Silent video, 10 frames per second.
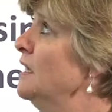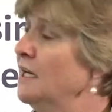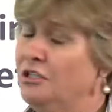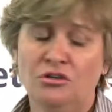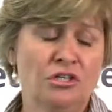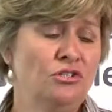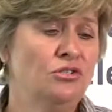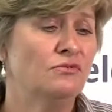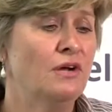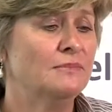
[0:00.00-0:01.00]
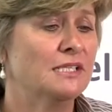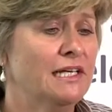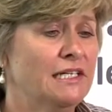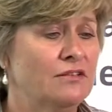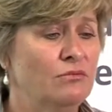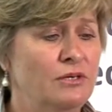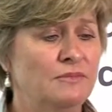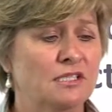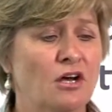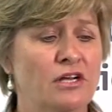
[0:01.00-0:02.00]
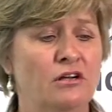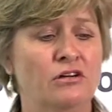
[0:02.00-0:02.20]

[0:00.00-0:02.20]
you can use RamSelect, the website,